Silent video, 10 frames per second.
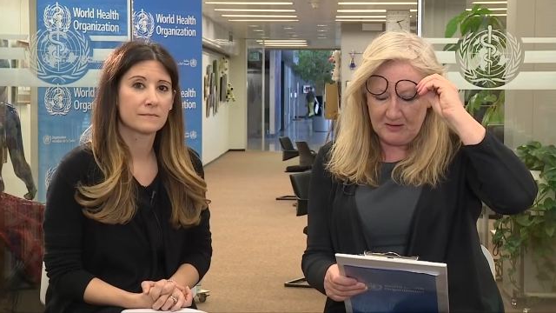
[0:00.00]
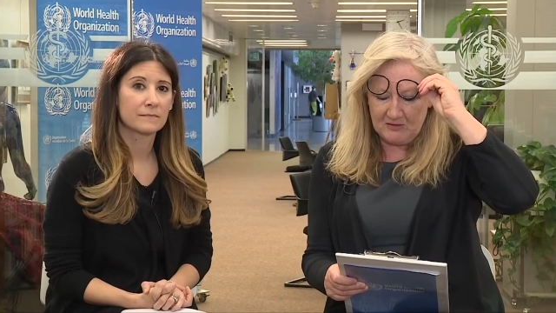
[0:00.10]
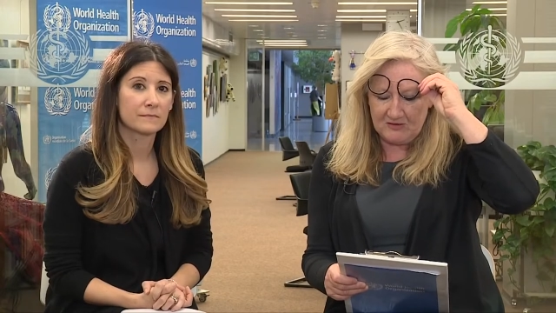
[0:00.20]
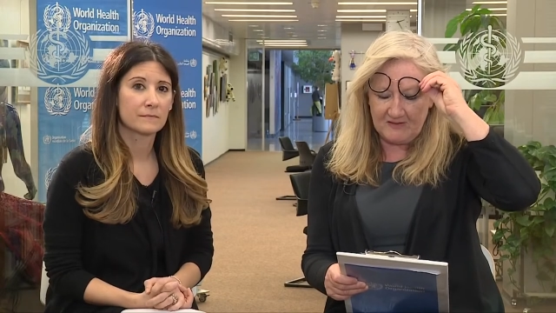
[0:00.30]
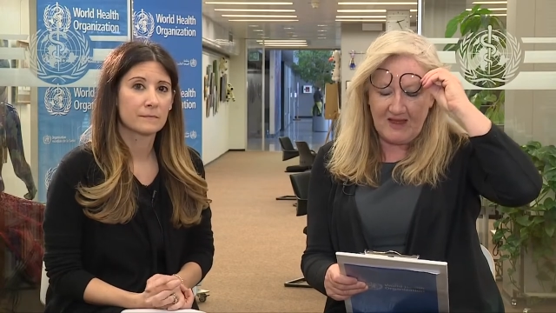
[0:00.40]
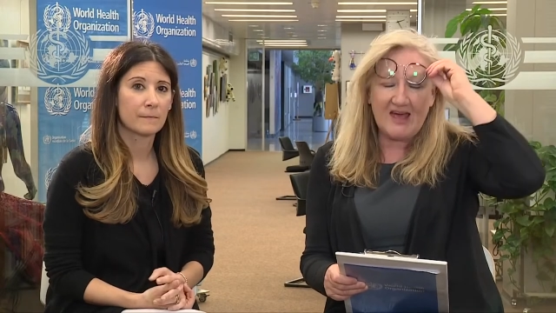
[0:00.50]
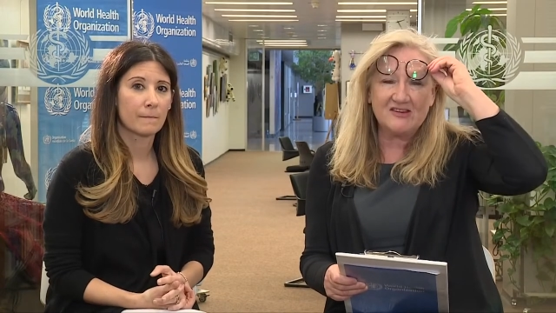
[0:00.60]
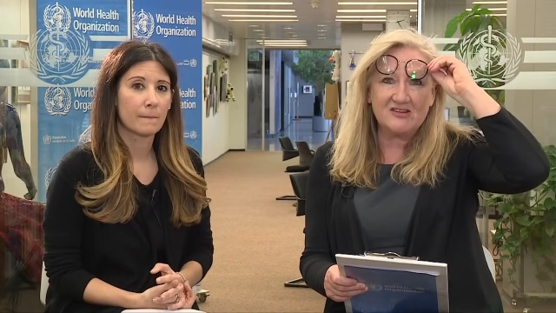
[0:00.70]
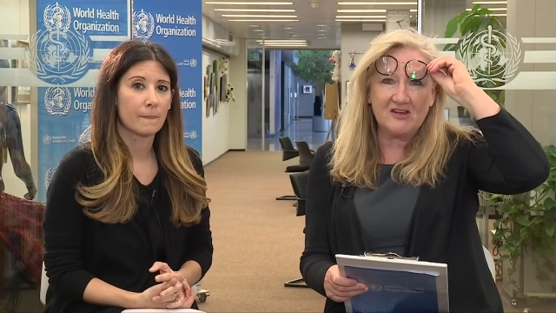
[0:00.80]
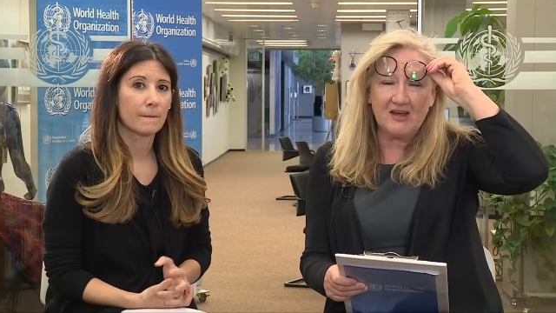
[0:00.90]
Speaker 1: by using the
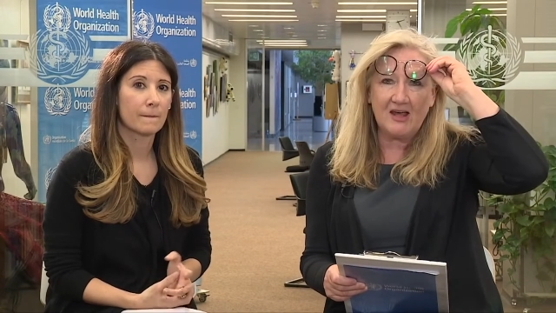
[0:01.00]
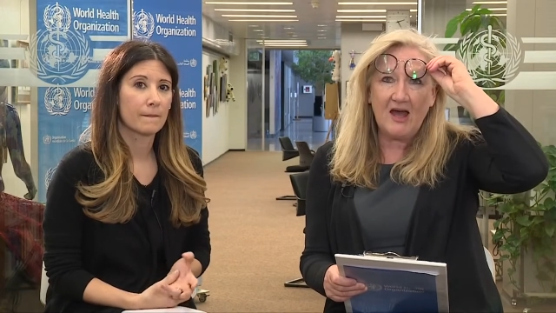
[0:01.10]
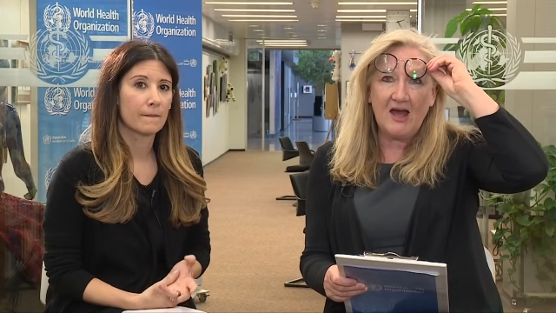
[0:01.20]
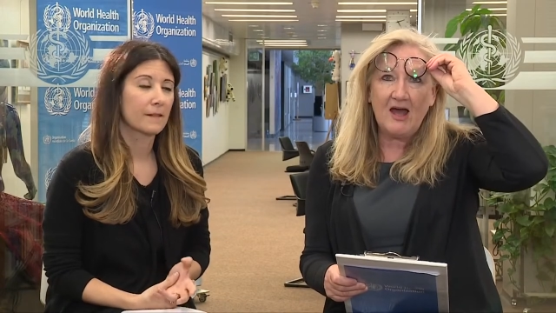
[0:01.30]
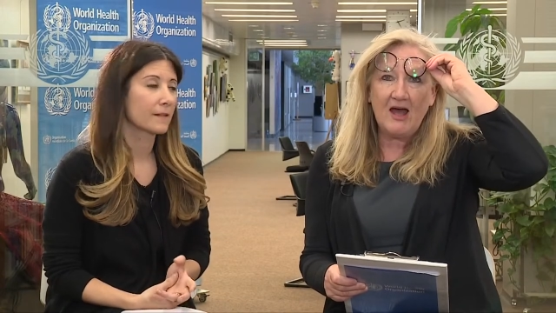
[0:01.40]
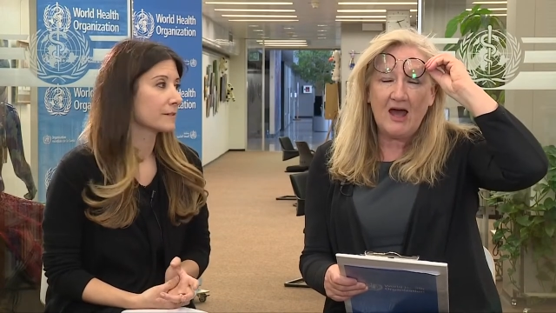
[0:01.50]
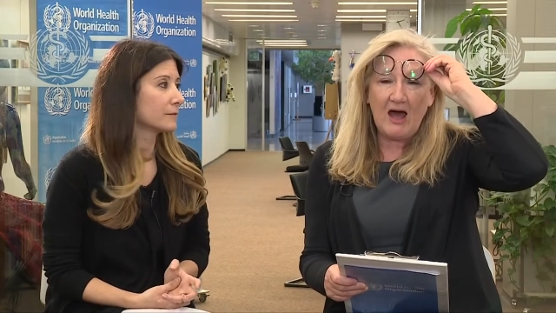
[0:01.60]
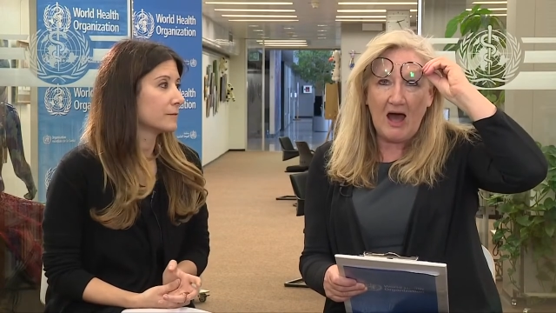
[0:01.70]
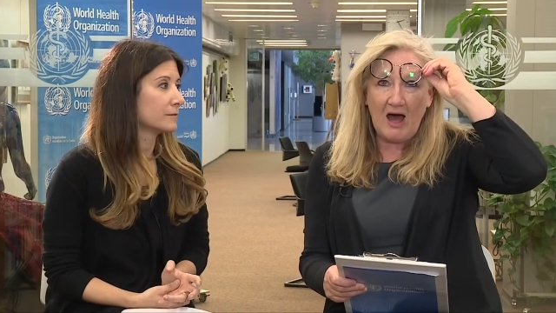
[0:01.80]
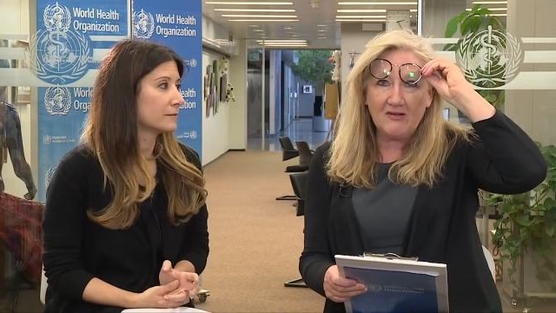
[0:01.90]
hashtag
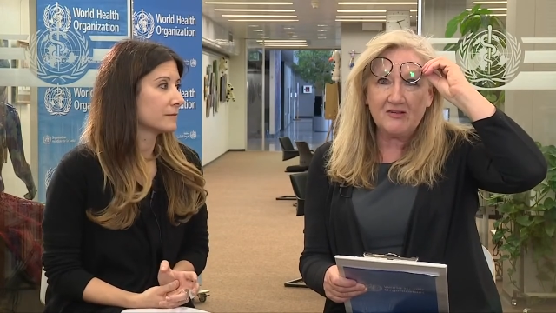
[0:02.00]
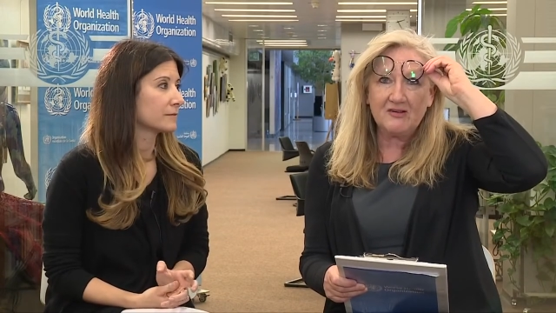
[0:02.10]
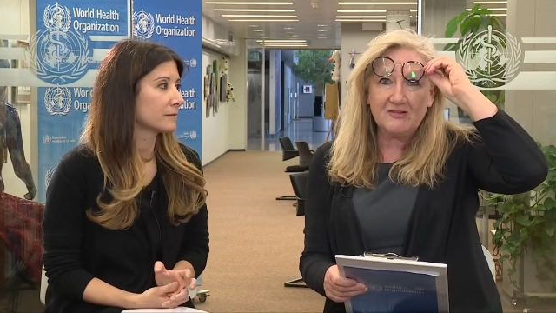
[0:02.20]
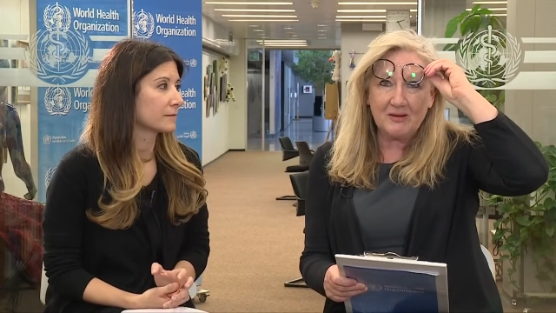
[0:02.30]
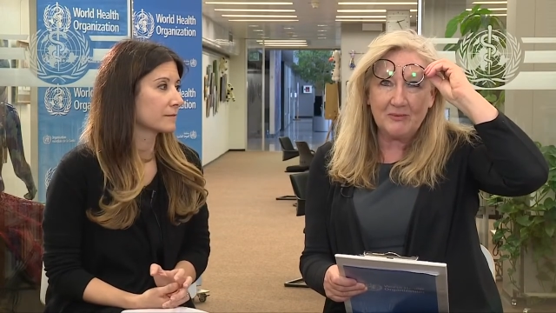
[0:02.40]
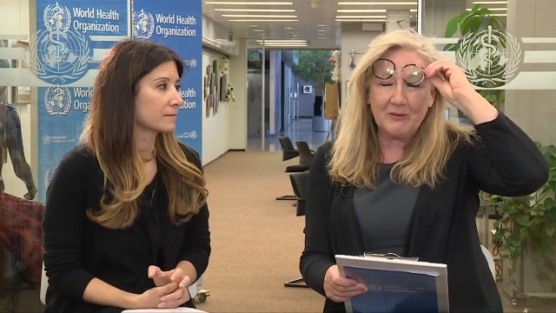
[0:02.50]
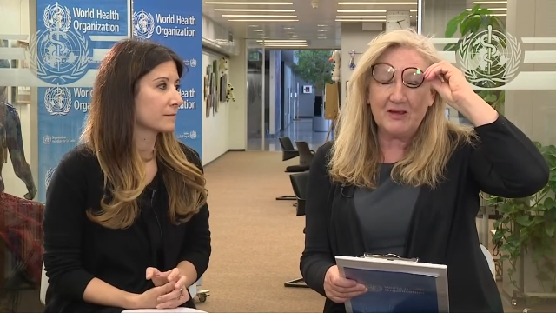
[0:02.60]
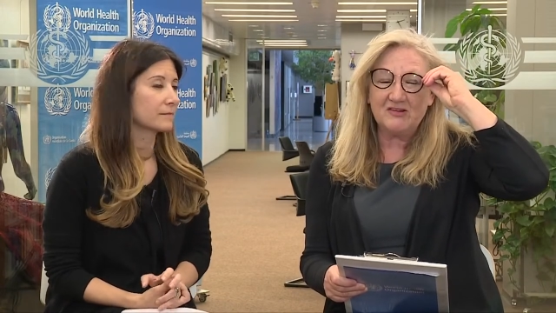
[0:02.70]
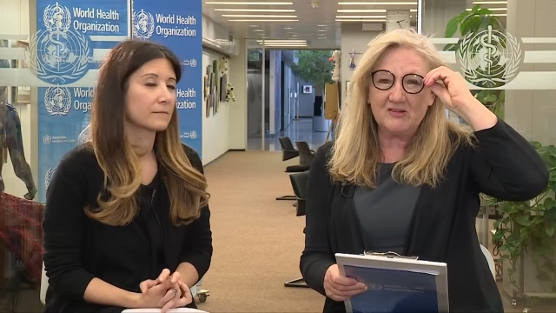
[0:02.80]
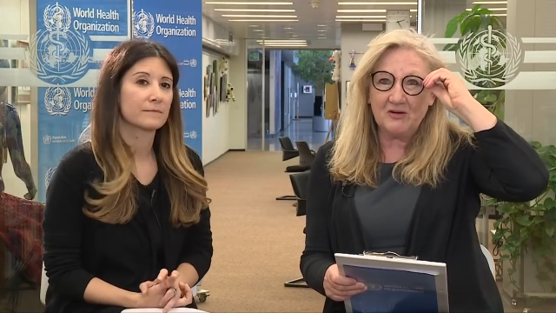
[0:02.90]

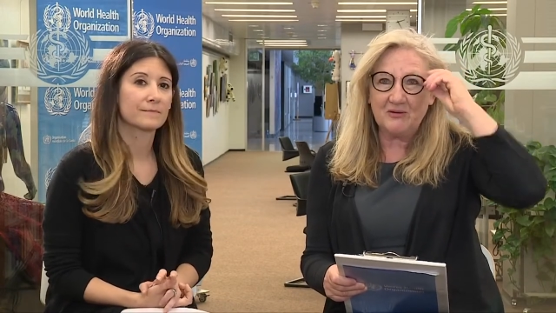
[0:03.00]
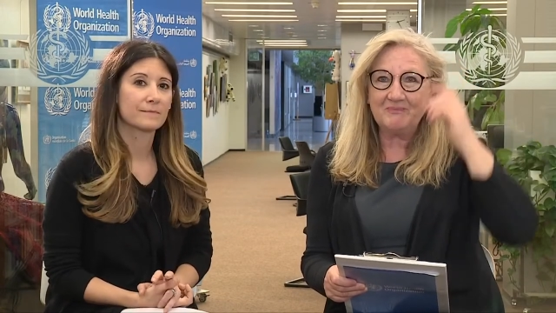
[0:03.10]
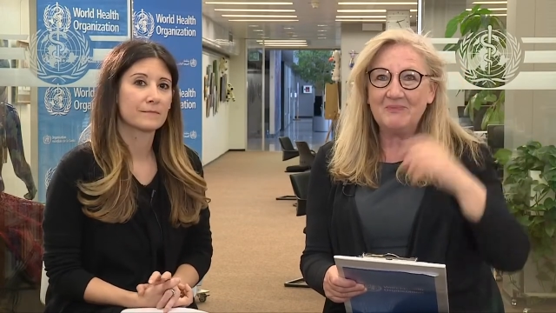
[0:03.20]
AskWHO.